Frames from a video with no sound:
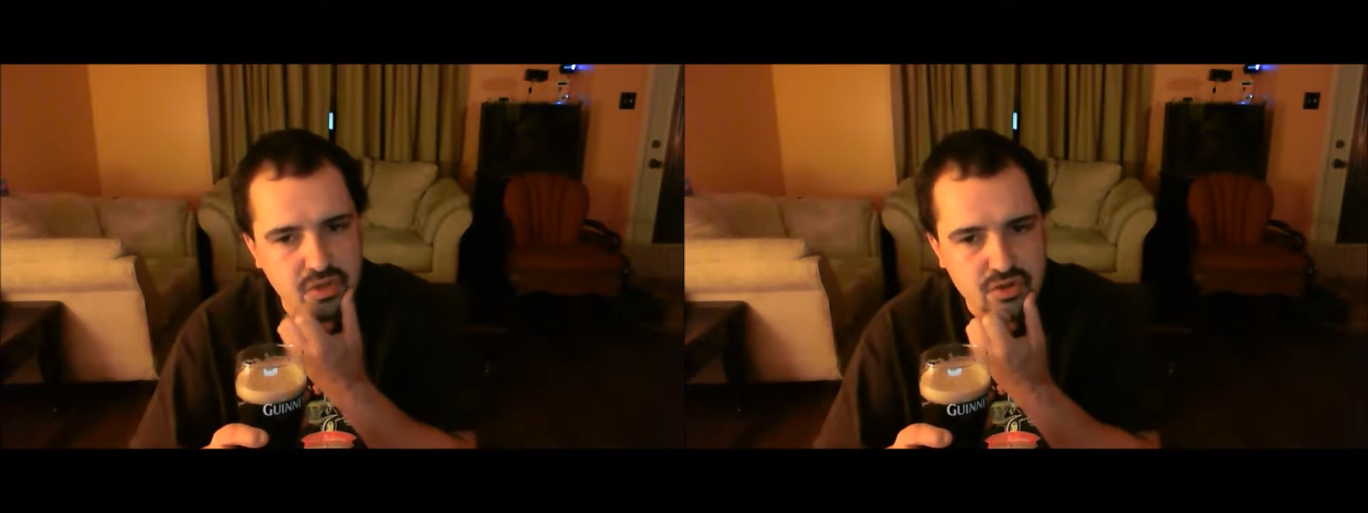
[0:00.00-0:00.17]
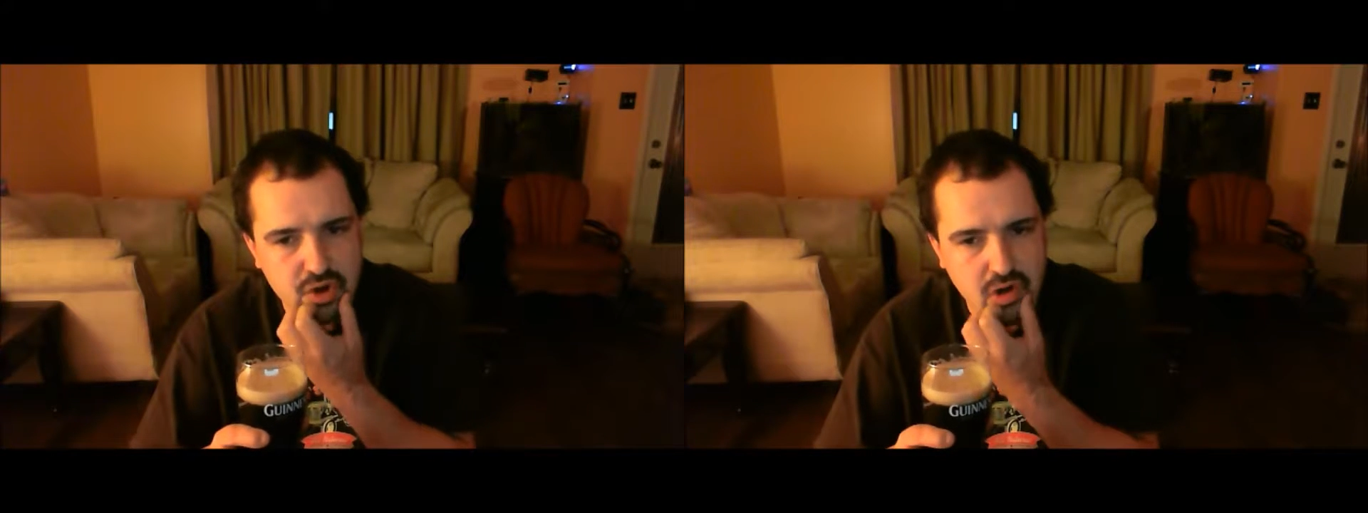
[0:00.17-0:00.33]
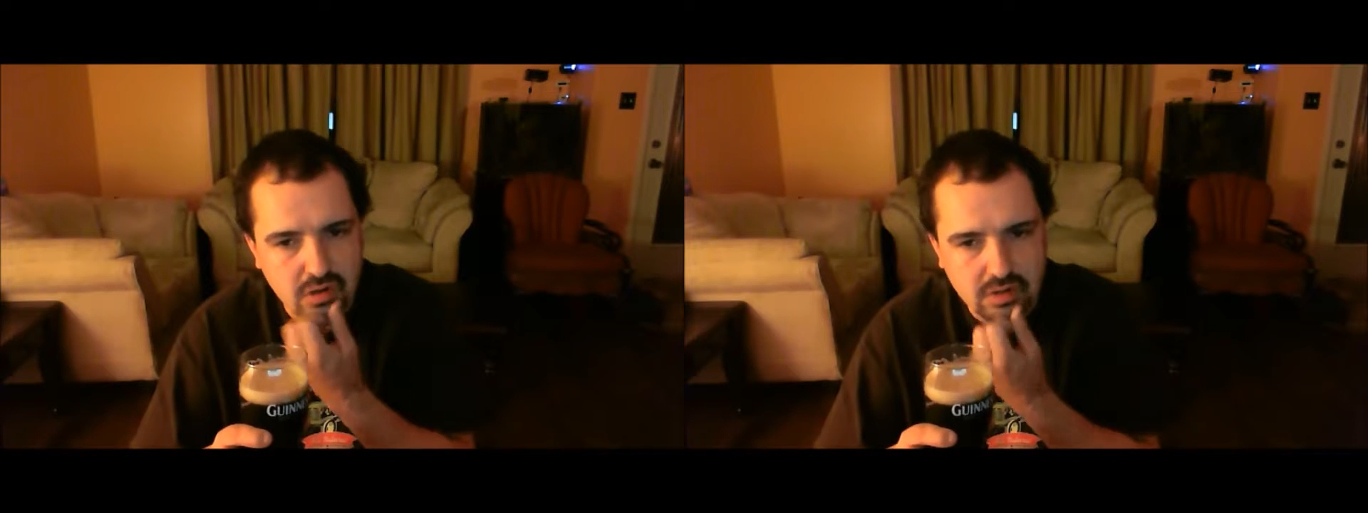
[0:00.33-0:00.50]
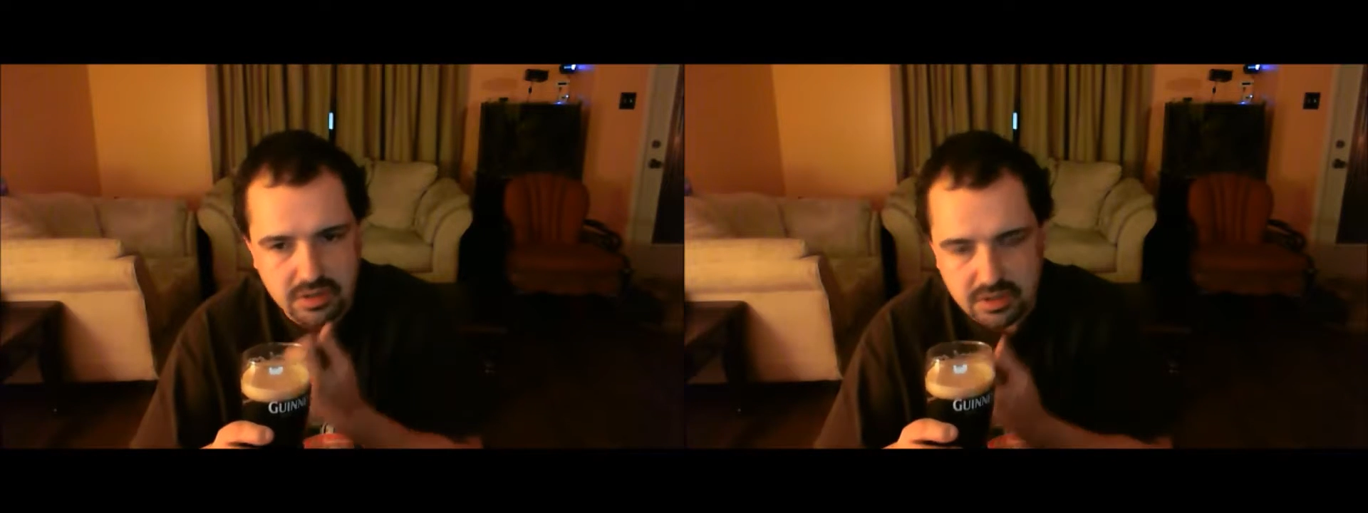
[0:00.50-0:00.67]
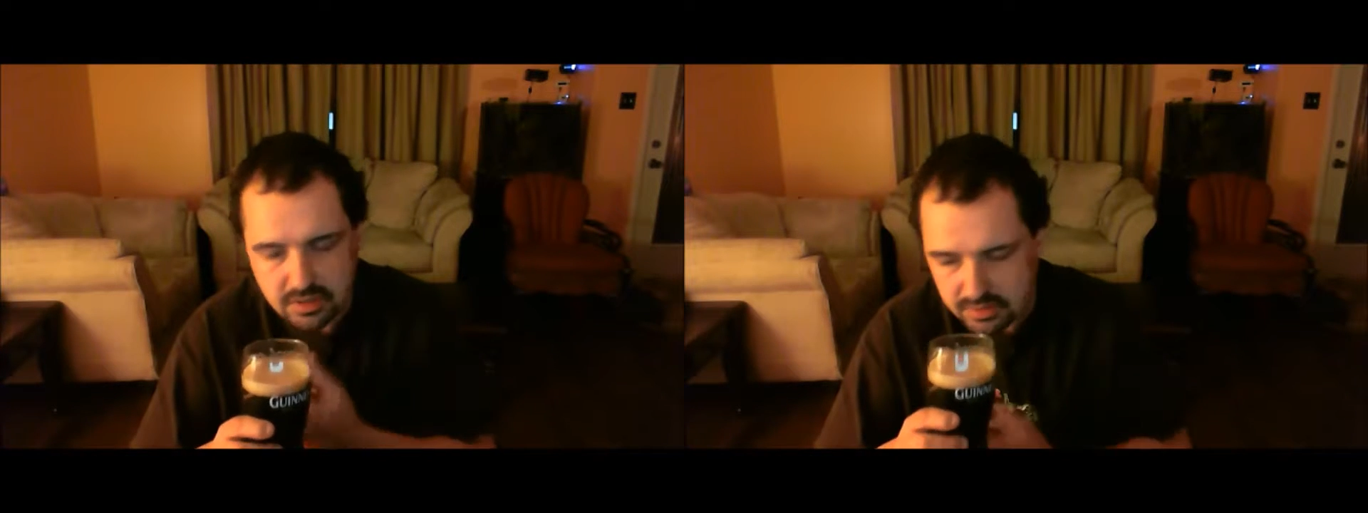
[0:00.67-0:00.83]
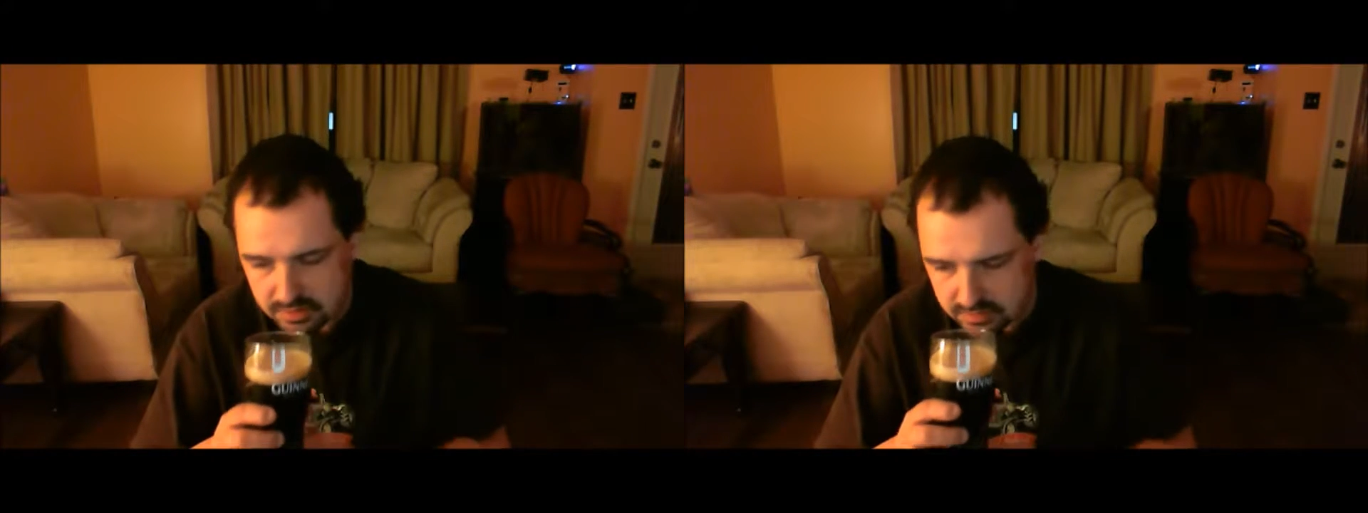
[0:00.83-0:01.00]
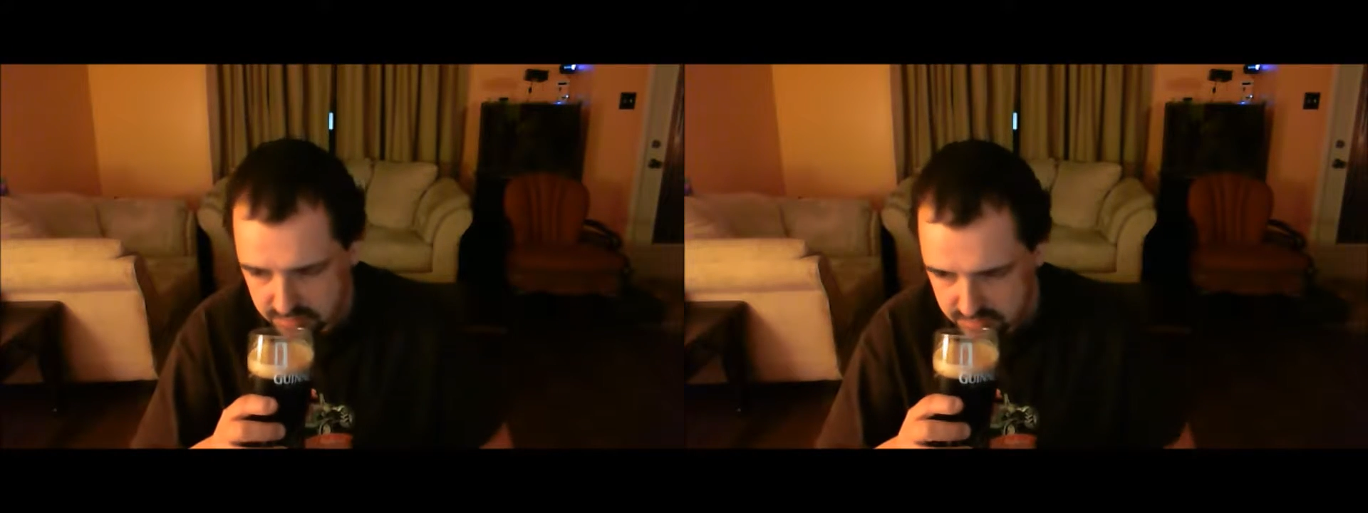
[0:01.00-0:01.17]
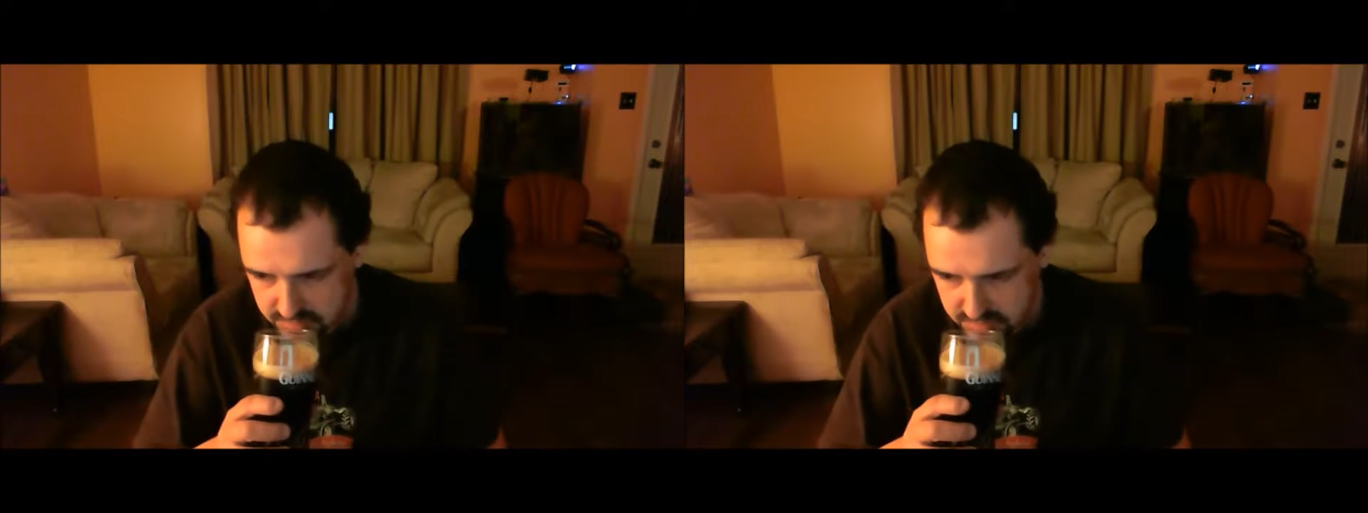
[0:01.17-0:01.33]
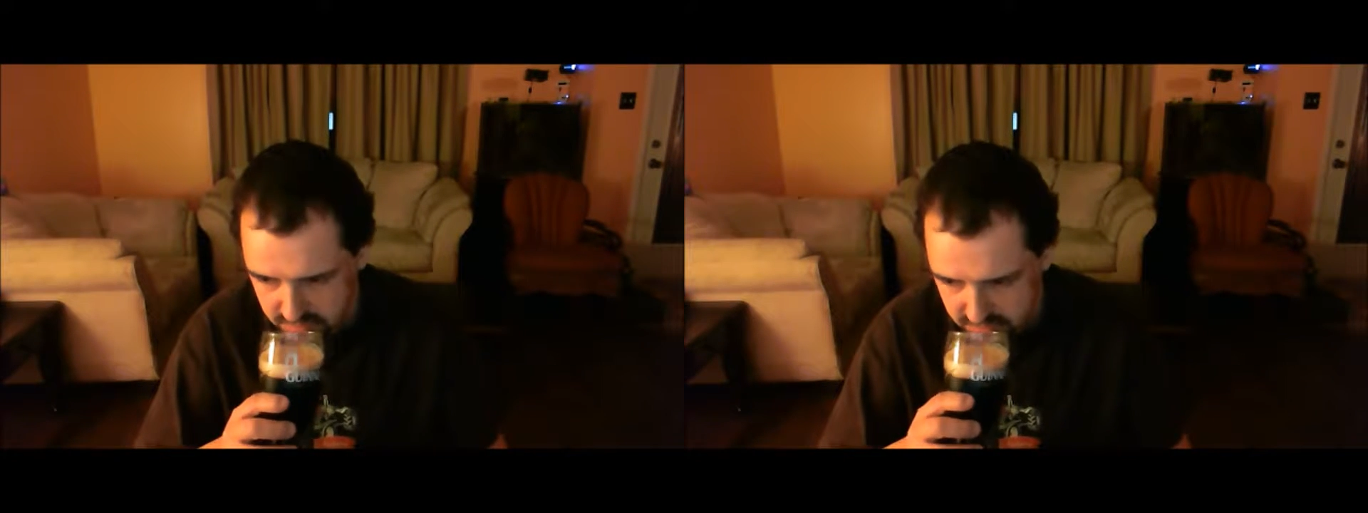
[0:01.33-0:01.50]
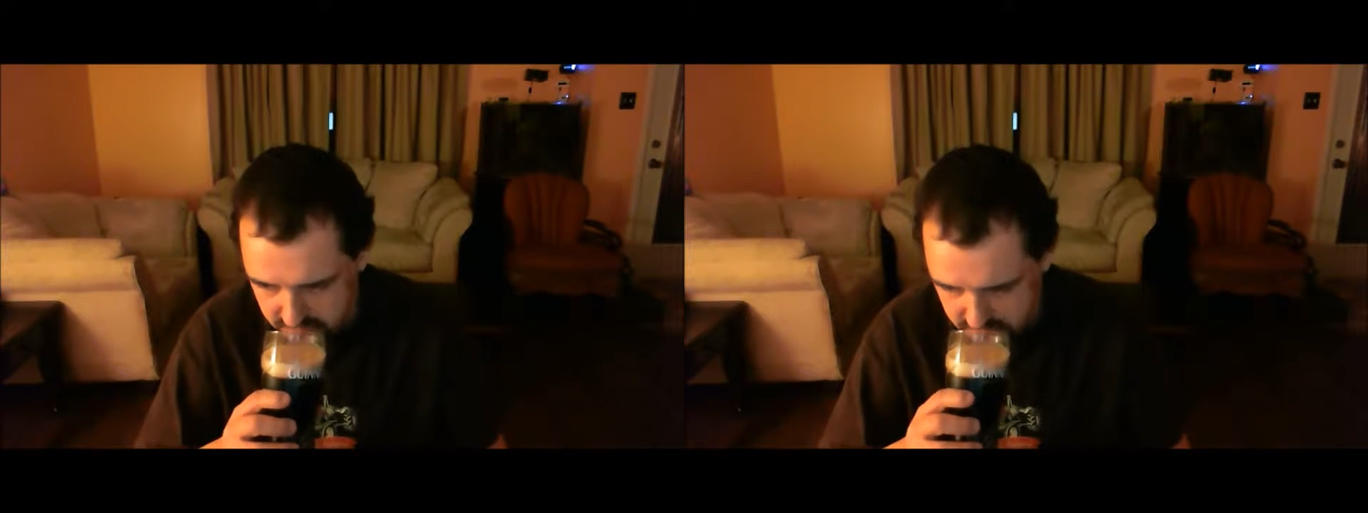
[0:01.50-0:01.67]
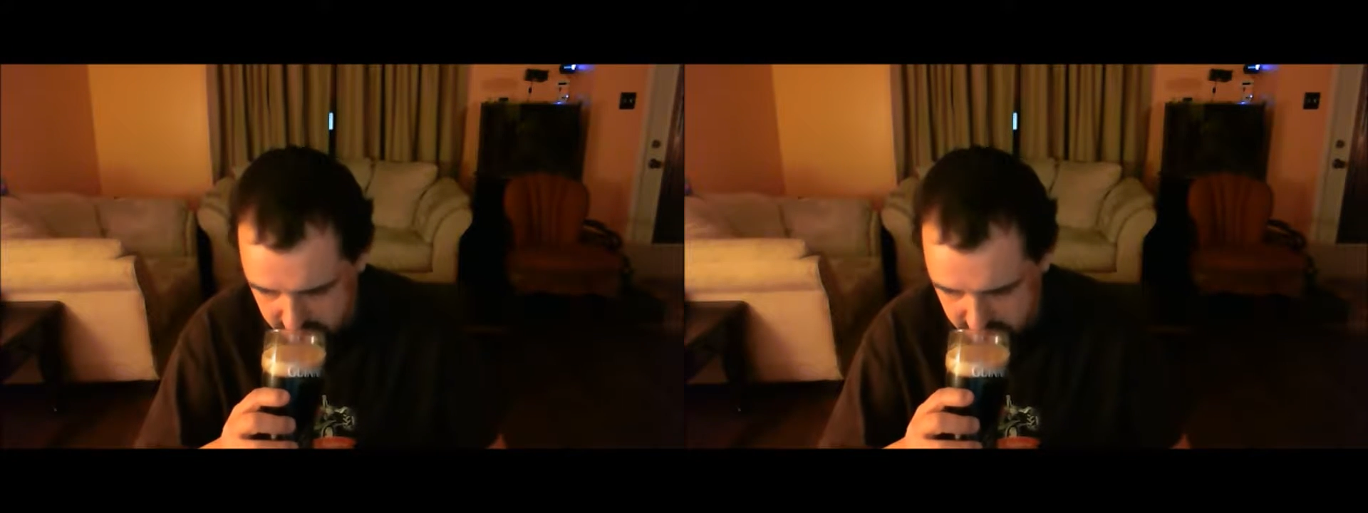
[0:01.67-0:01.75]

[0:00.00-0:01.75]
chocolate on the nose there.